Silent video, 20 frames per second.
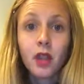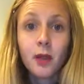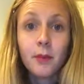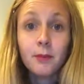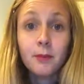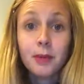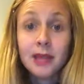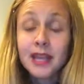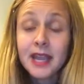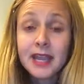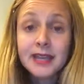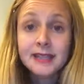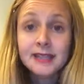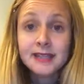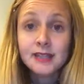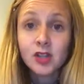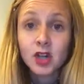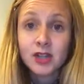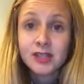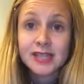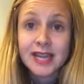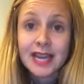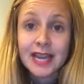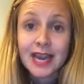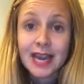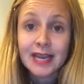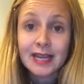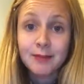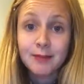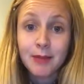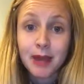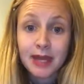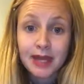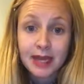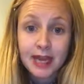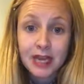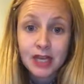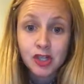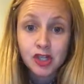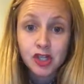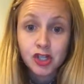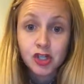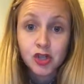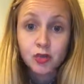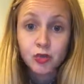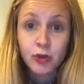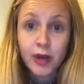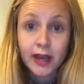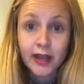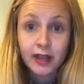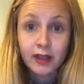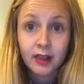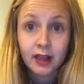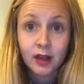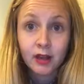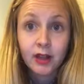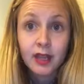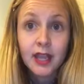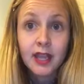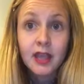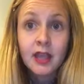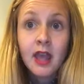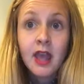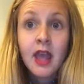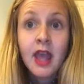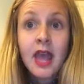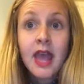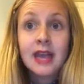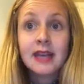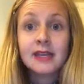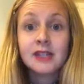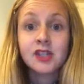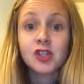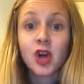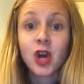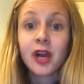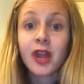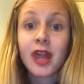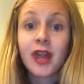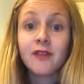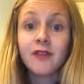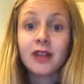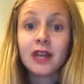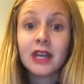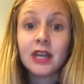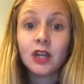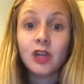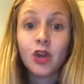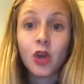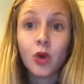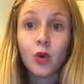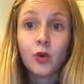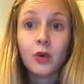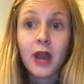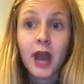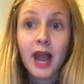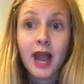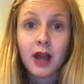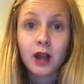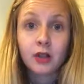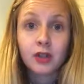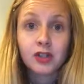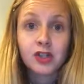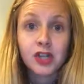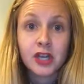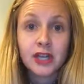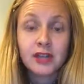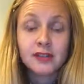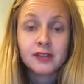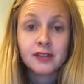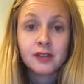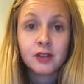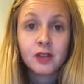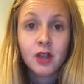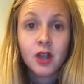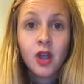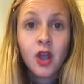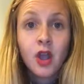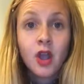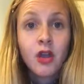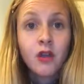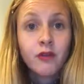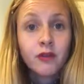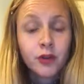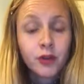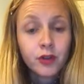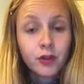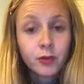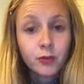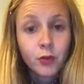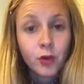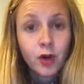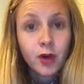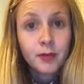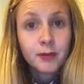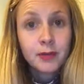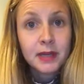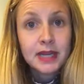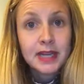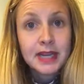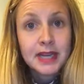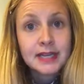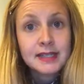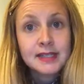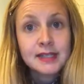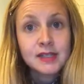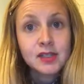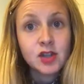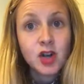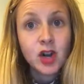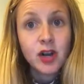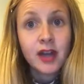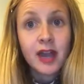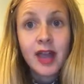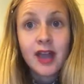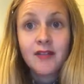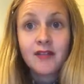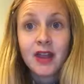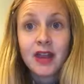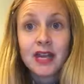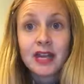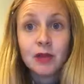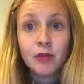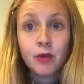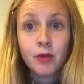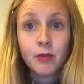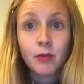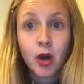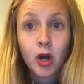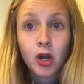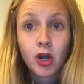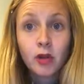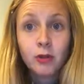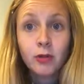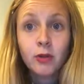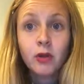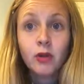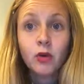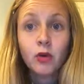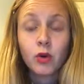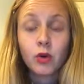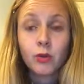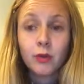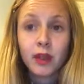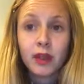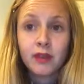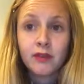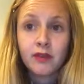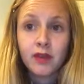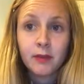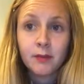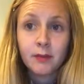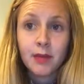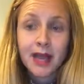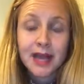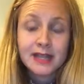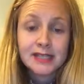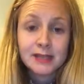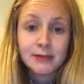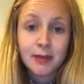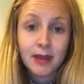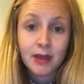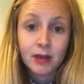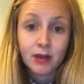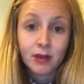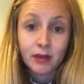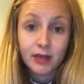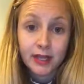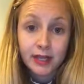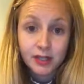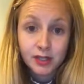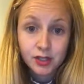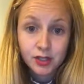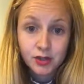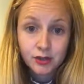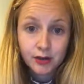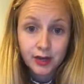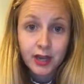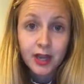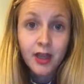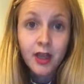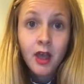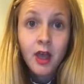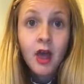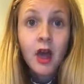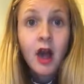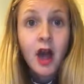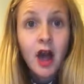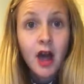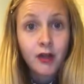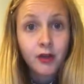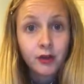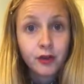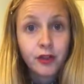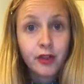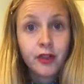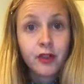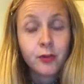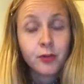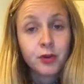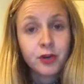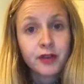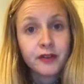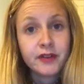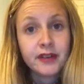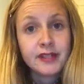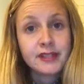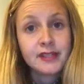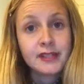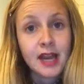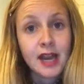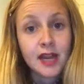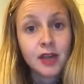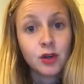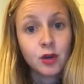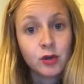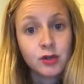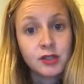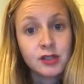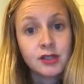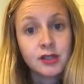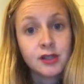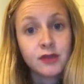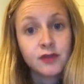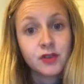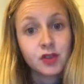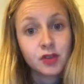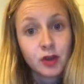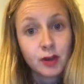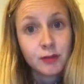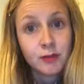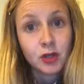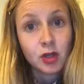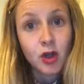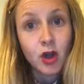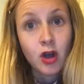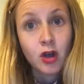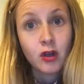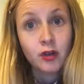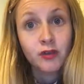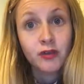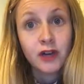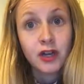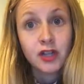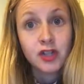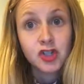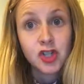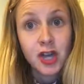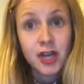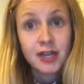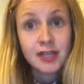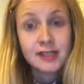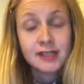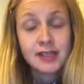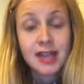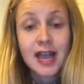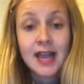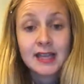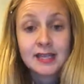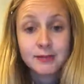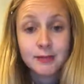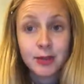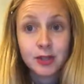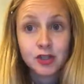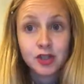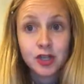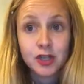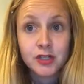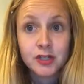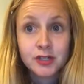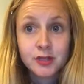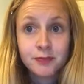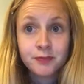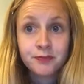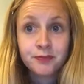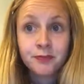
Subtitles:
BA does not take any medications regularly and does not have any known allergies. Furthermore, BA does not have any remarkable or relevant past medical history other than the previous diagnosis of streptococcal pharyngitis as mentioned.